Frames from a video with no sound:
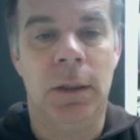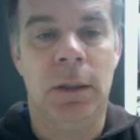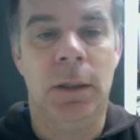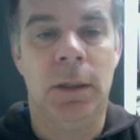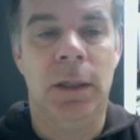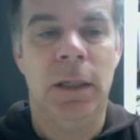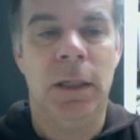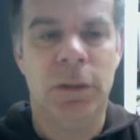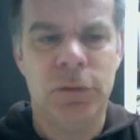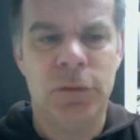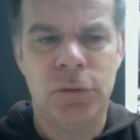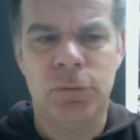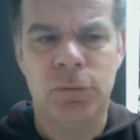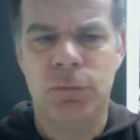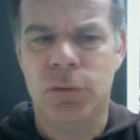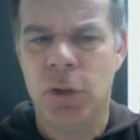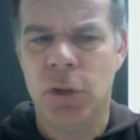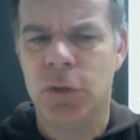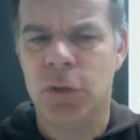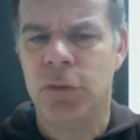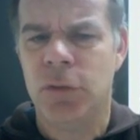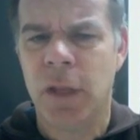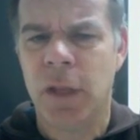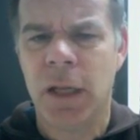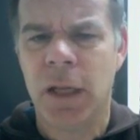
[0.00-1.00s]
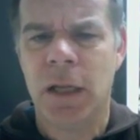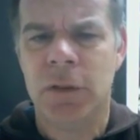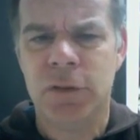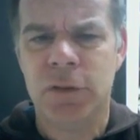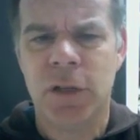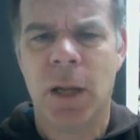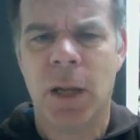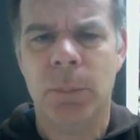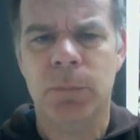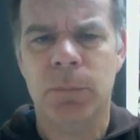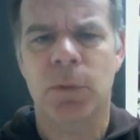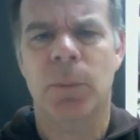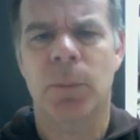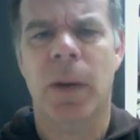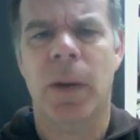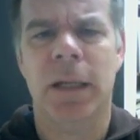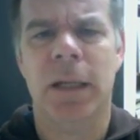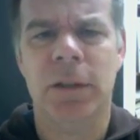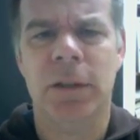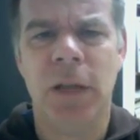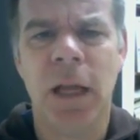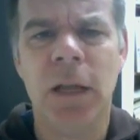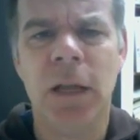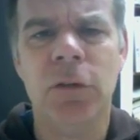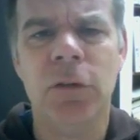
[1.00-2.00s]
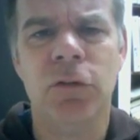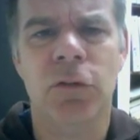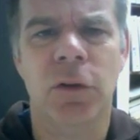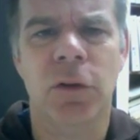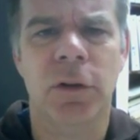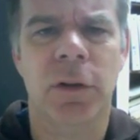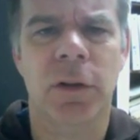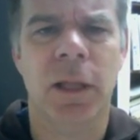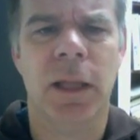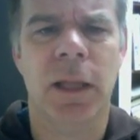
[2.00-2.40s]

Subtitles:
It's just that it's come to my attention